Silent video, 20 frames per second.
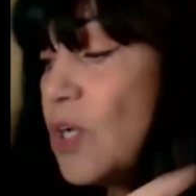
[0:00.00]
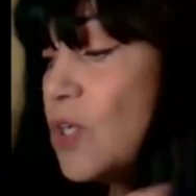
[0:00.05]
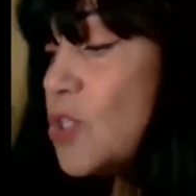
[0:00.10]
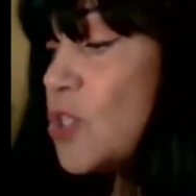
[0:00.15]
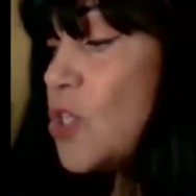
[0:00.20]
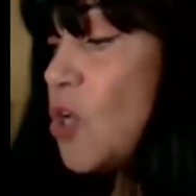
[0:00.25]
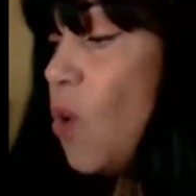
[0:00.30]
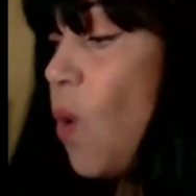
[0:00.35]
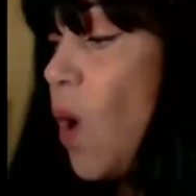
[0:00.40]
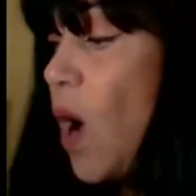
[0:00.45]

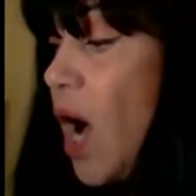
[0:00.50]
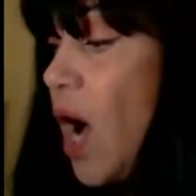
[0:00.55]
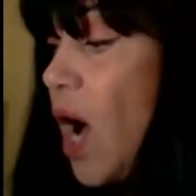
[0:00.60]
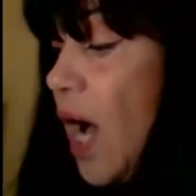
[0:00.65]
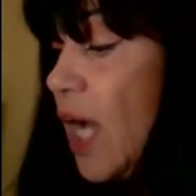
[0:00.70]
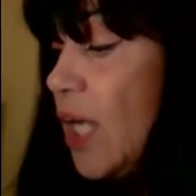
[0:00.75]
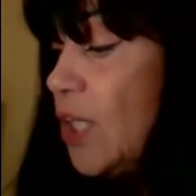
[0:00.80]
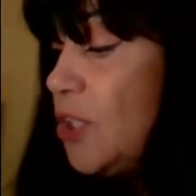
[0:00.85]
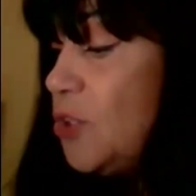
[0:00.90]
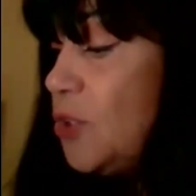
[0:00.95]
So
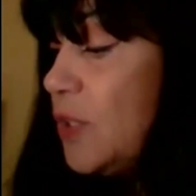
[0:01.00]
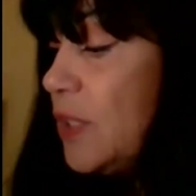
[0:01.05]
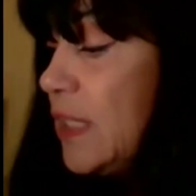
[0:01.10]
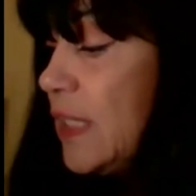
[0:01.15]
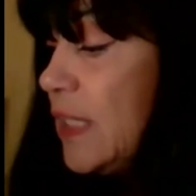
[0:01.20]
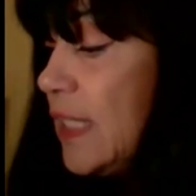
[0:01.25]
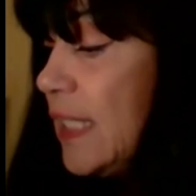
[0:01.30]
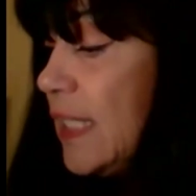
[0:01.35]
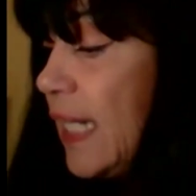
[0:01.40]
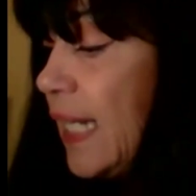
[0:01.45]

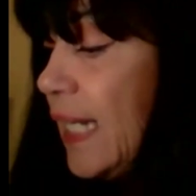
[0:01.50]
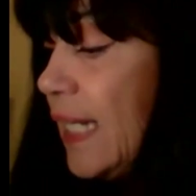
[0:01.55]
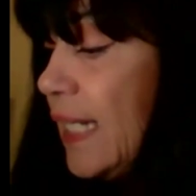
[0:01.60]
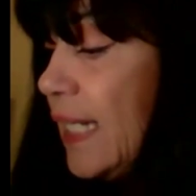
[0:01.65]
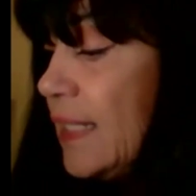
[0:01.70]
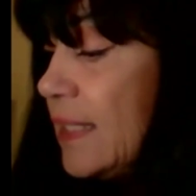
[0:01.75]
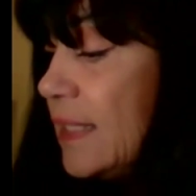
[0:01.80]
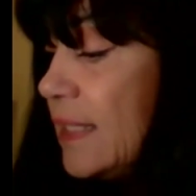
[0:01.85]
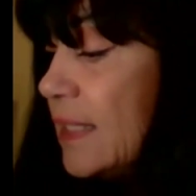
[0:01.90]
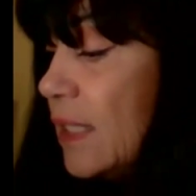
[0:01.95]

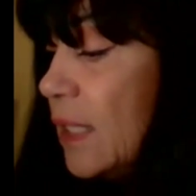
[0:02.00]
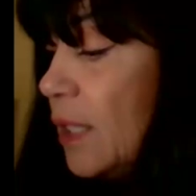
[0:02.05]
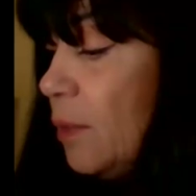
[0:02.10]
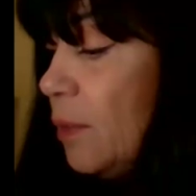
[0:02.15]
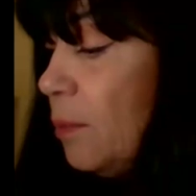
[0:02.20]
108